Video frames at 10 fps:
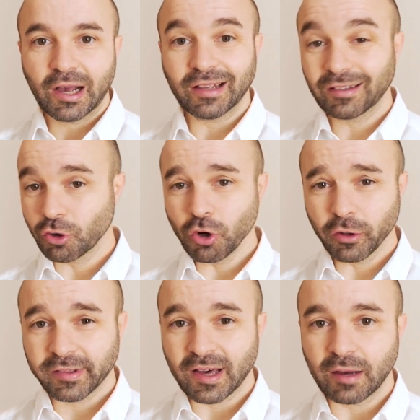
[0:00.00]
As a rule
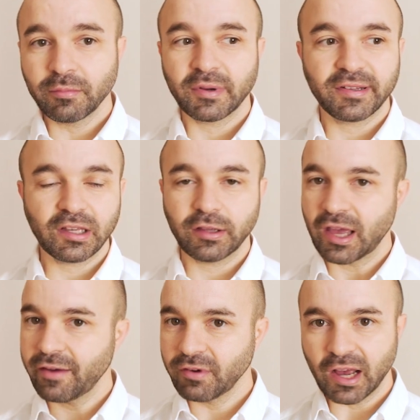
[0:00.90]
of thumb, I say
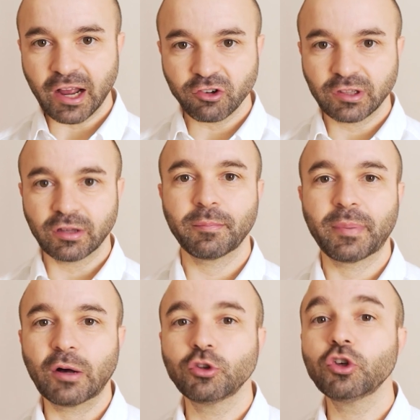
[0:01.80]
every
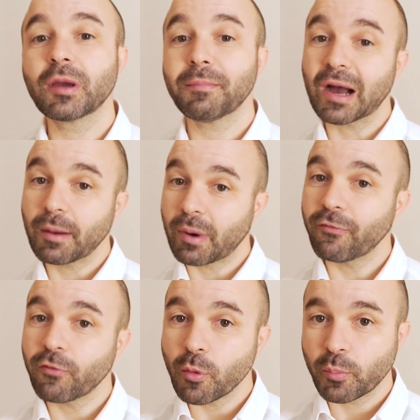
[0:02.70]
£100,000 you can buy
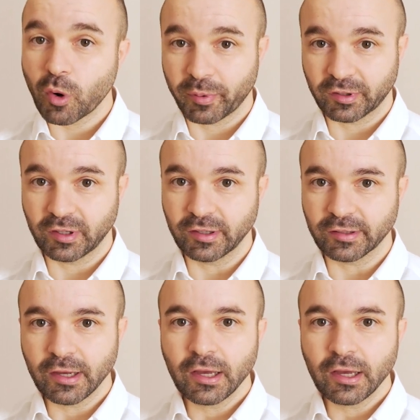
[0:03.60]
about 4 properties.